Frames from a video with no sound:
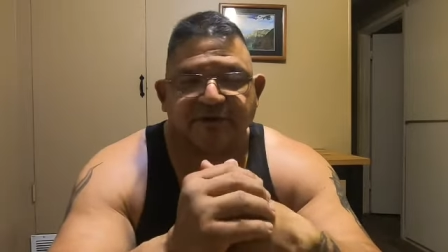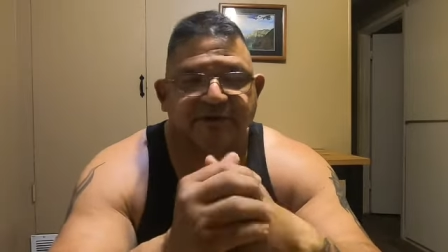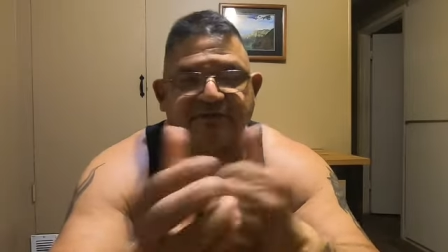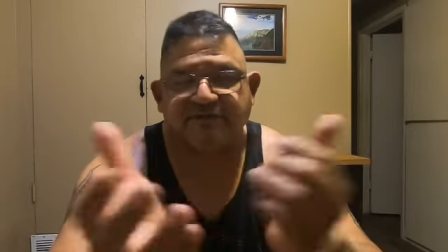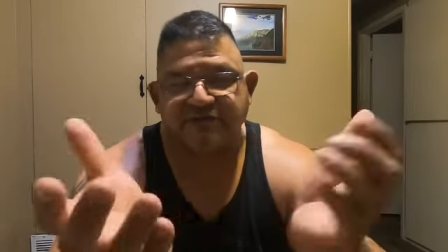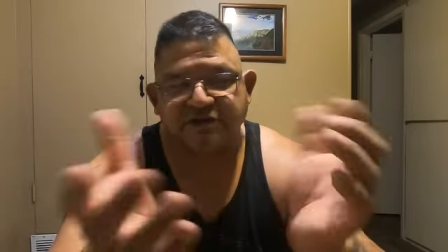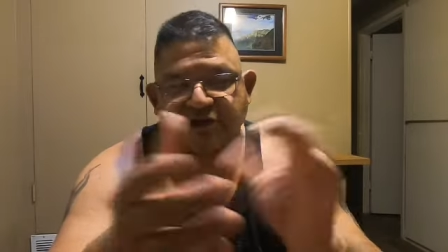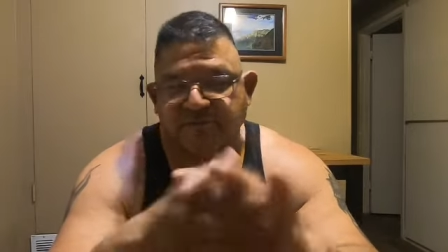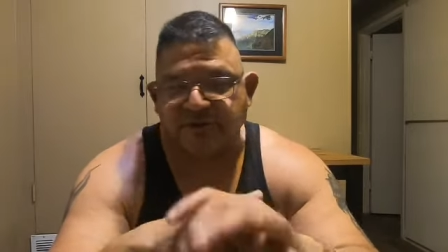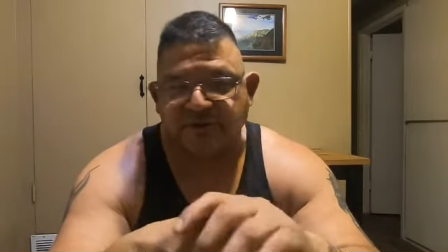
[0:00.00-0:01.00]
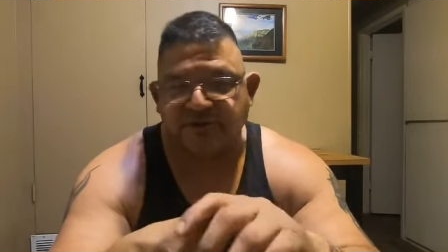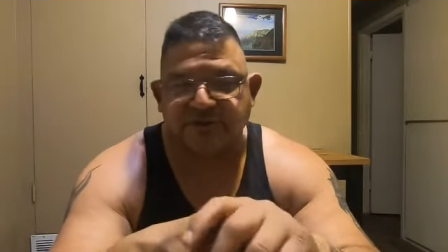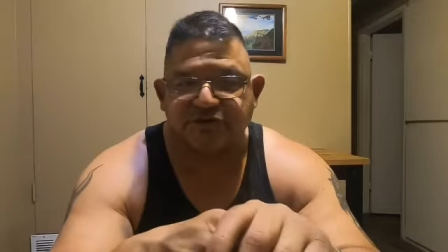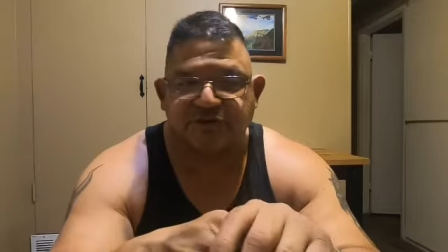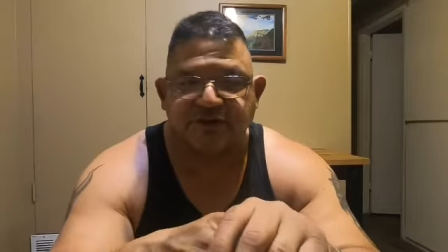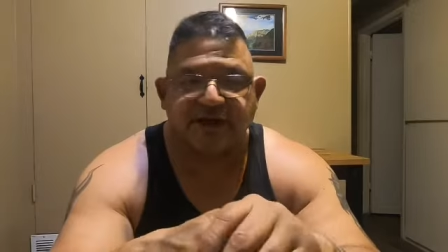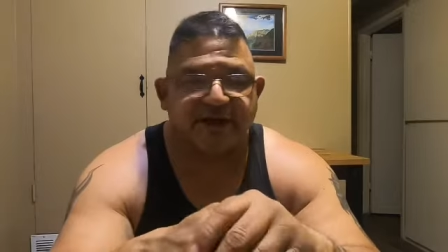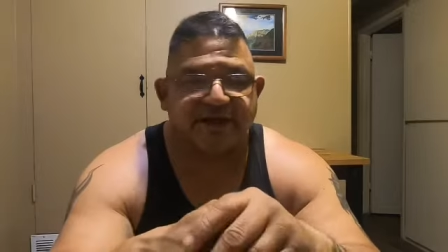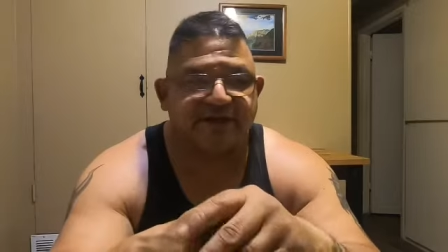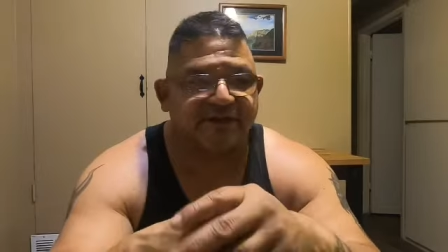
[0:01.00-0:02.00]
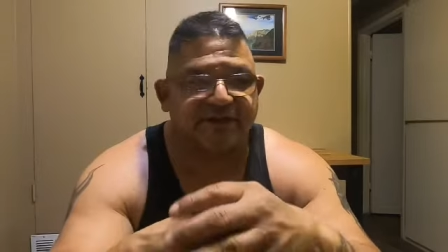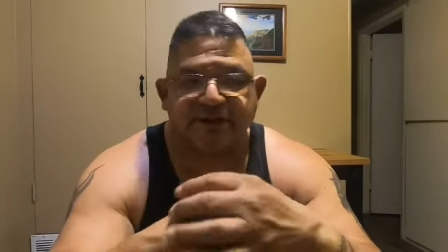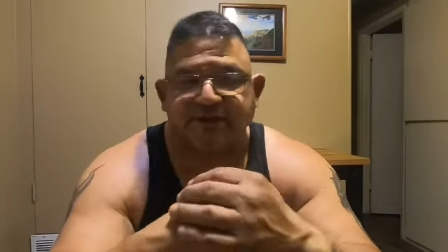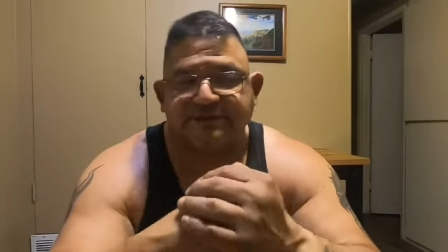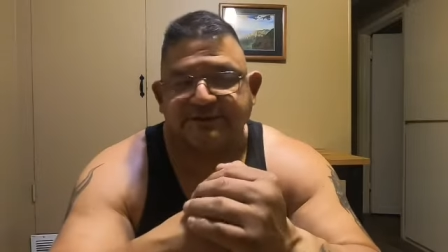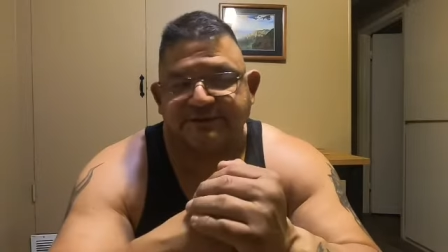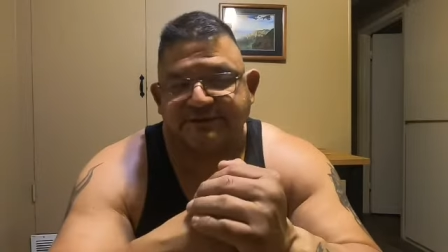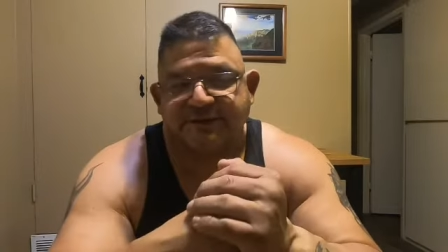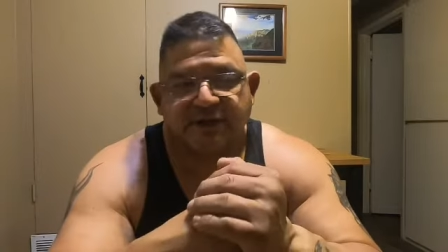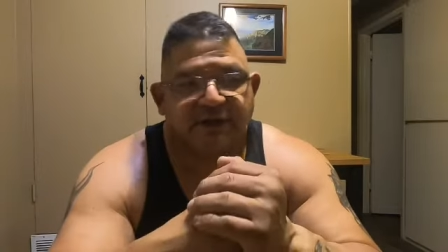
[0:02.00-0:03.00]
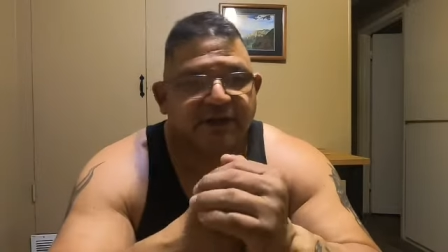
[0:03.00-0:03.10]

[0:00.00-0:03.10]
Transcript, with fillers: Even if he's going to be a third string guy, you know, it's just